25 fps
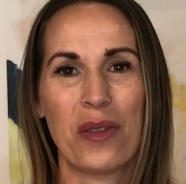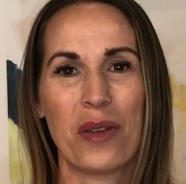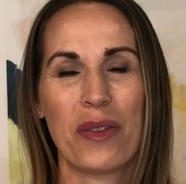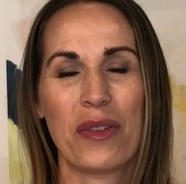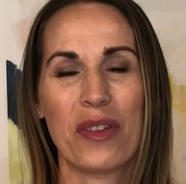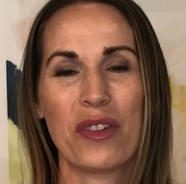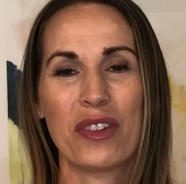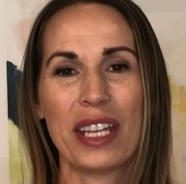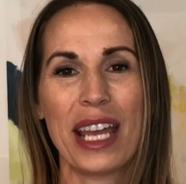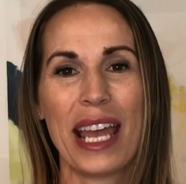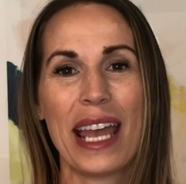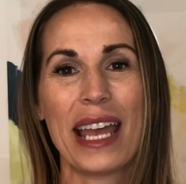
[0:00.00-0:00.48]
If
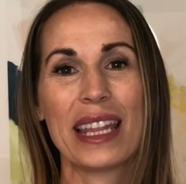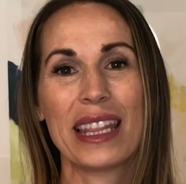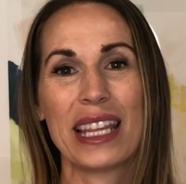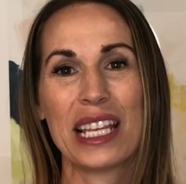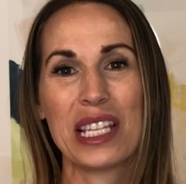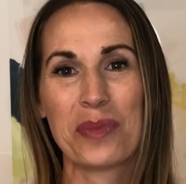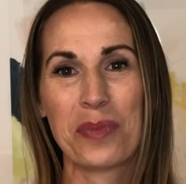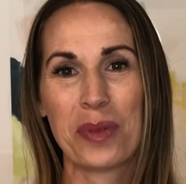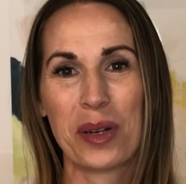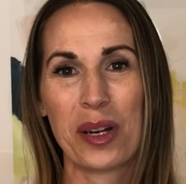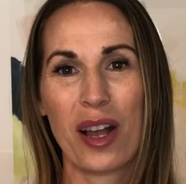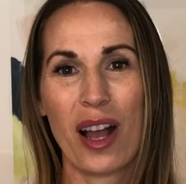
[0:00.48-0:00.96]
you take
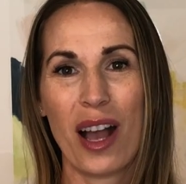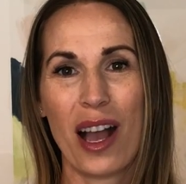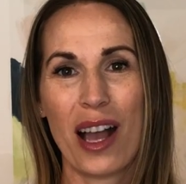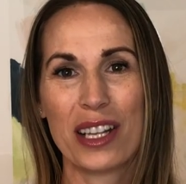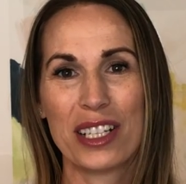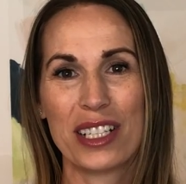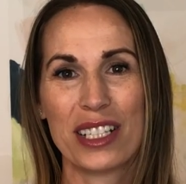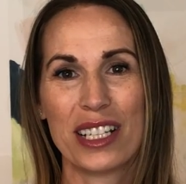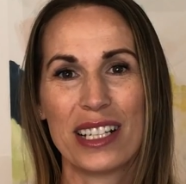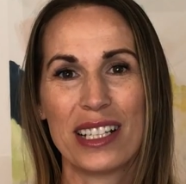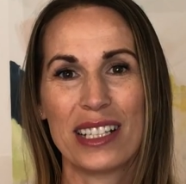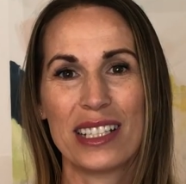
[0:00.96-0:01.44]
these
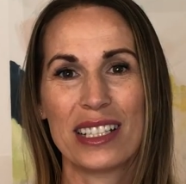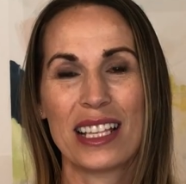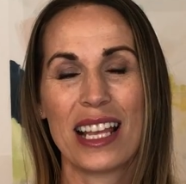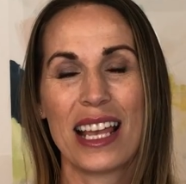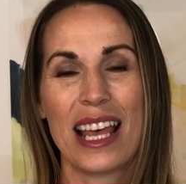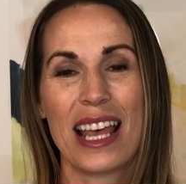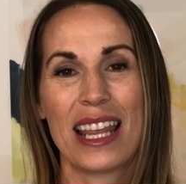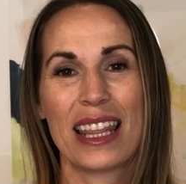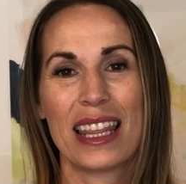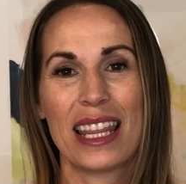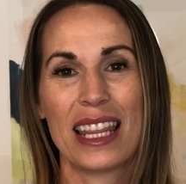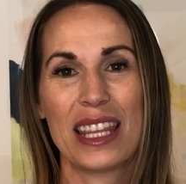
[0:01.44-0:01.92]
precautions,
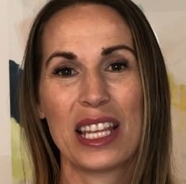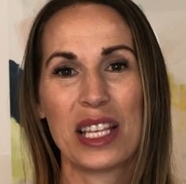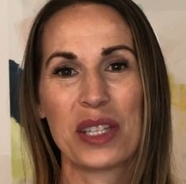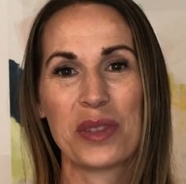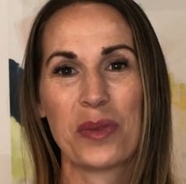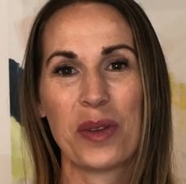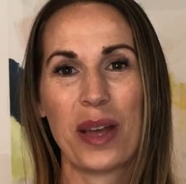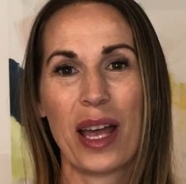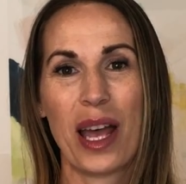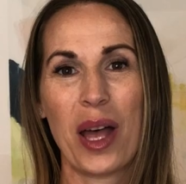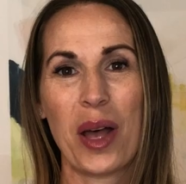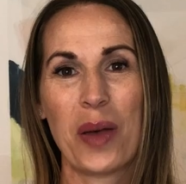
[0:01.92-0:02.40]
then this
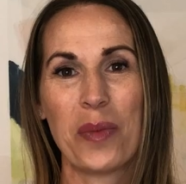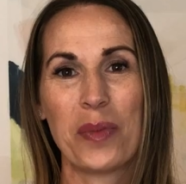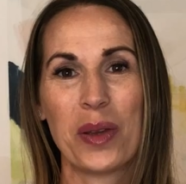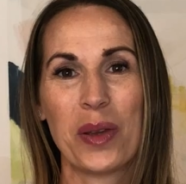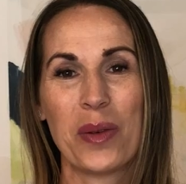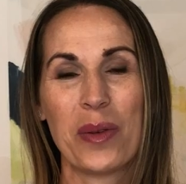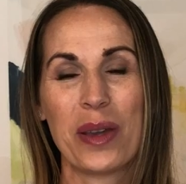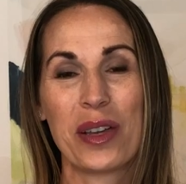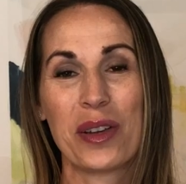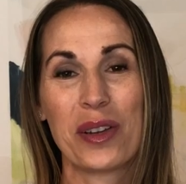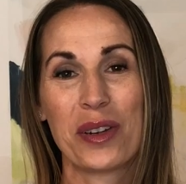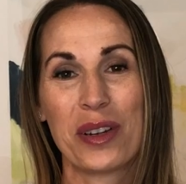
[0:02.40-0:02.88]
will help
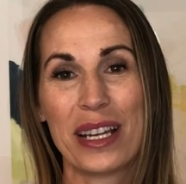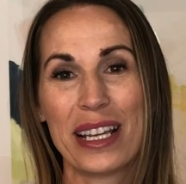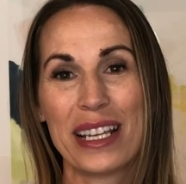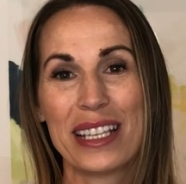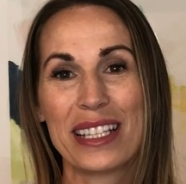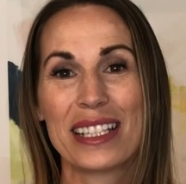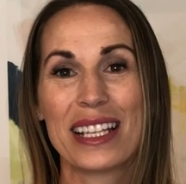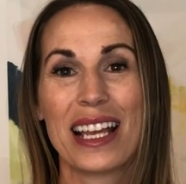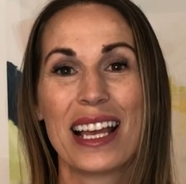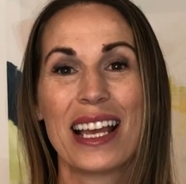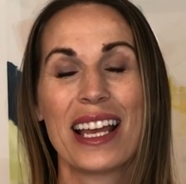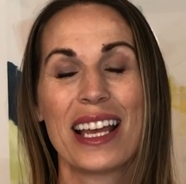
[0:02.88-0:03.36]
you
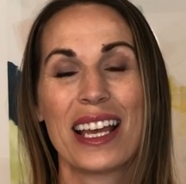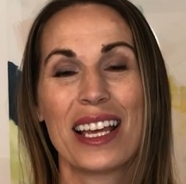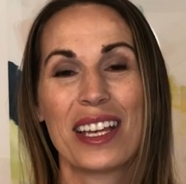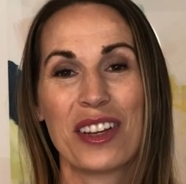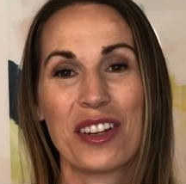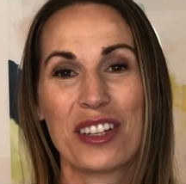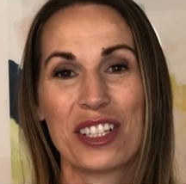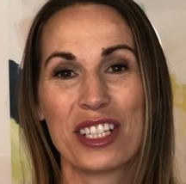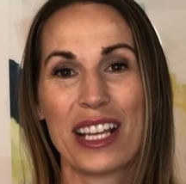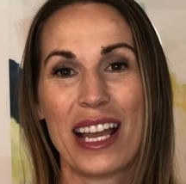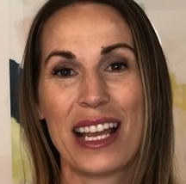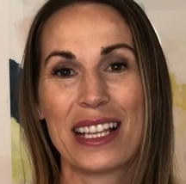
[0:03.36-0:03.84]
increase
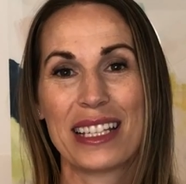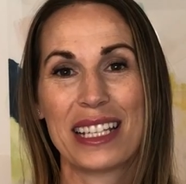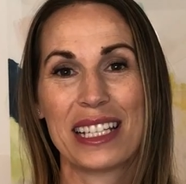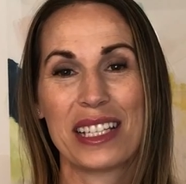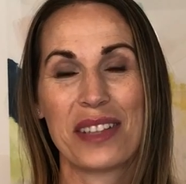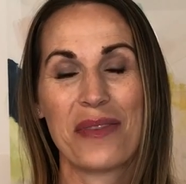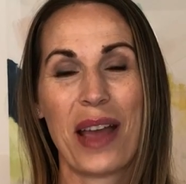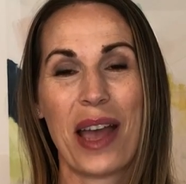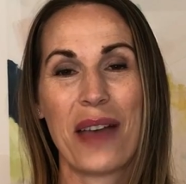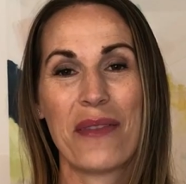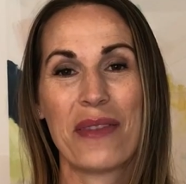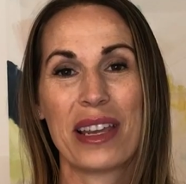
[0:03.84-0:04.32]
your chances
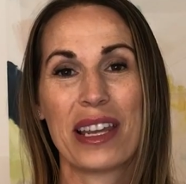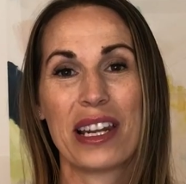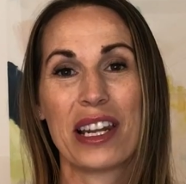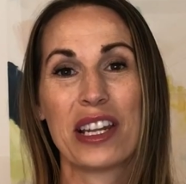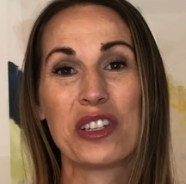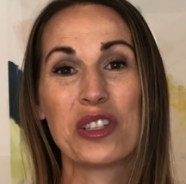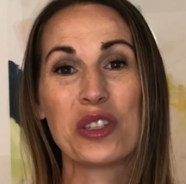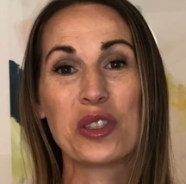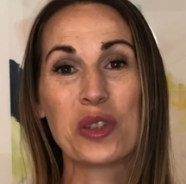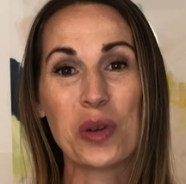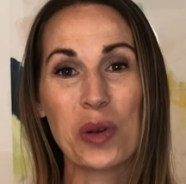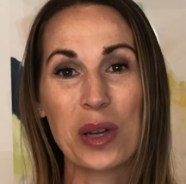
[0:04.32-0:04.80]
of having an
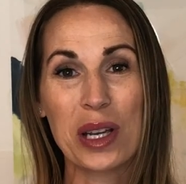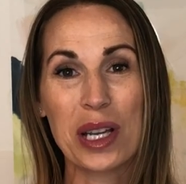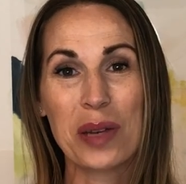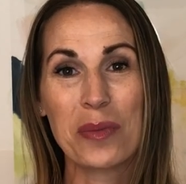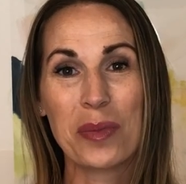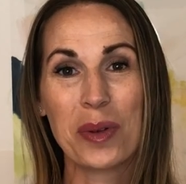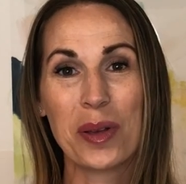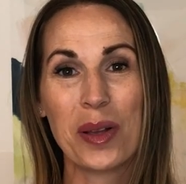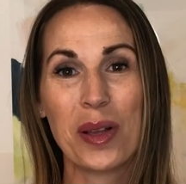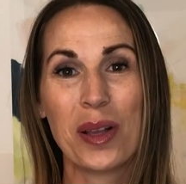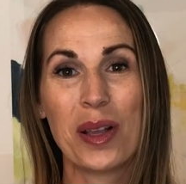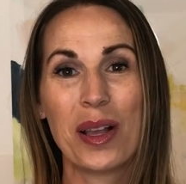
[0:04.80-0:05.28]

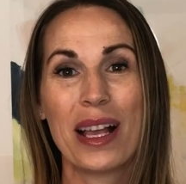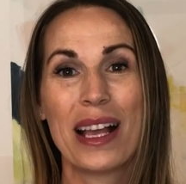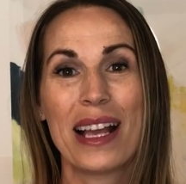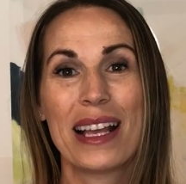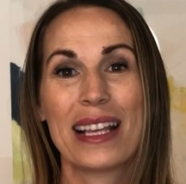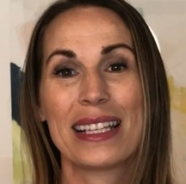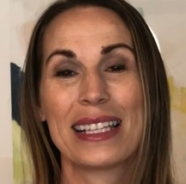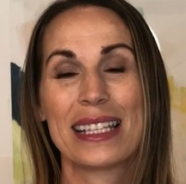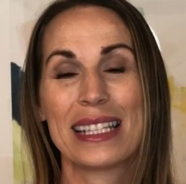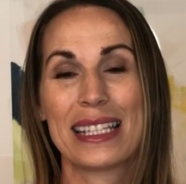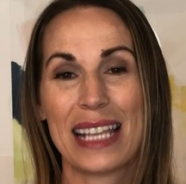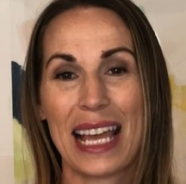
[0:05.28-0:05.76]
enjoyable,
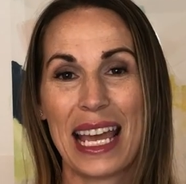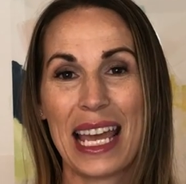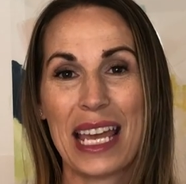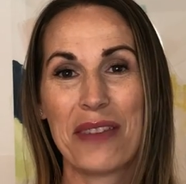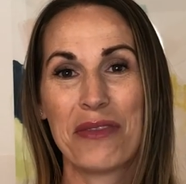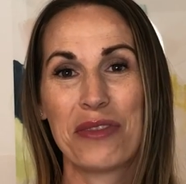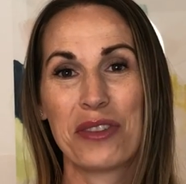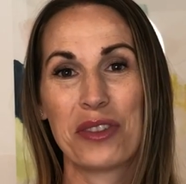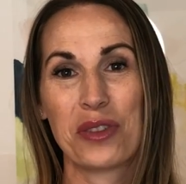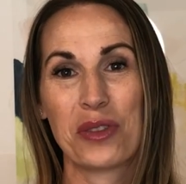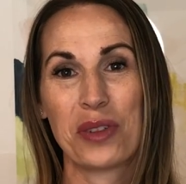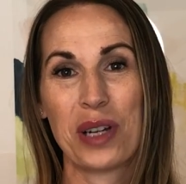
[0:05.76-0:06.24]

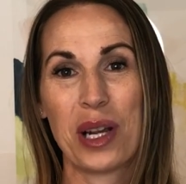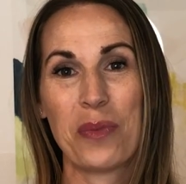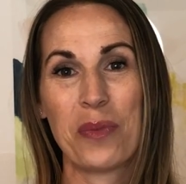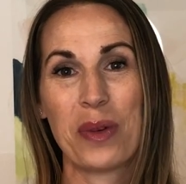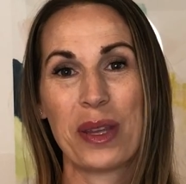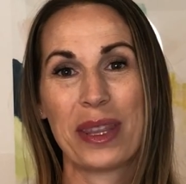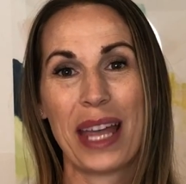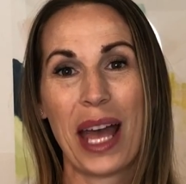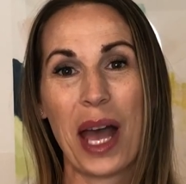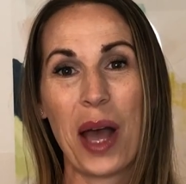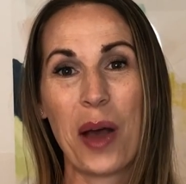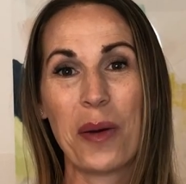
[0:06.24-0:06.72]
safe trip
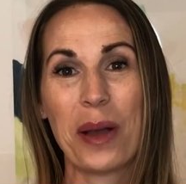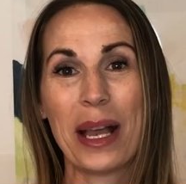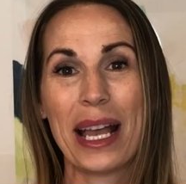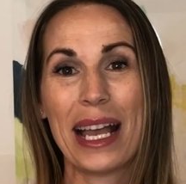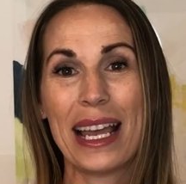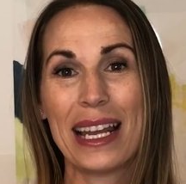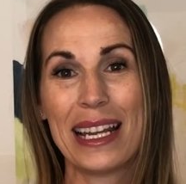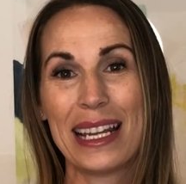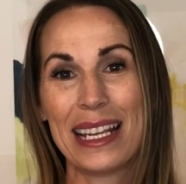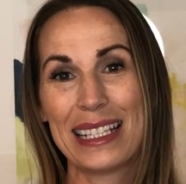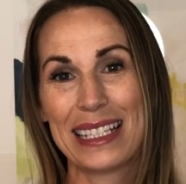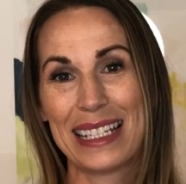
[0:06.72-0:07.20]
without
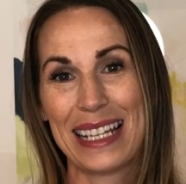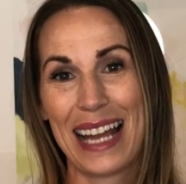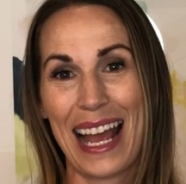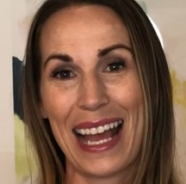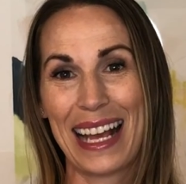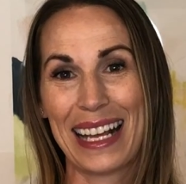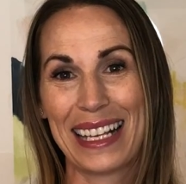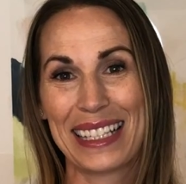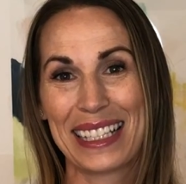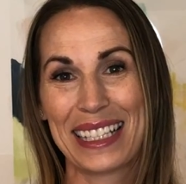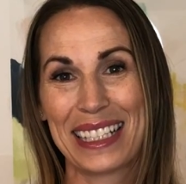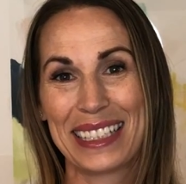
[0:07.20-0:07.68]
any
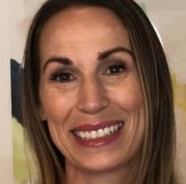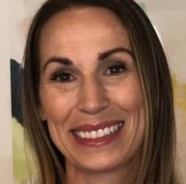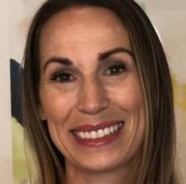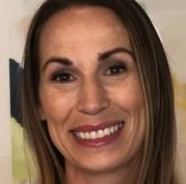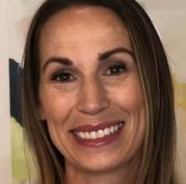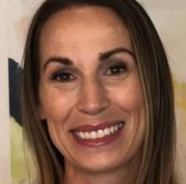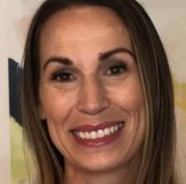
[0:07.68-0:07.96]
snags.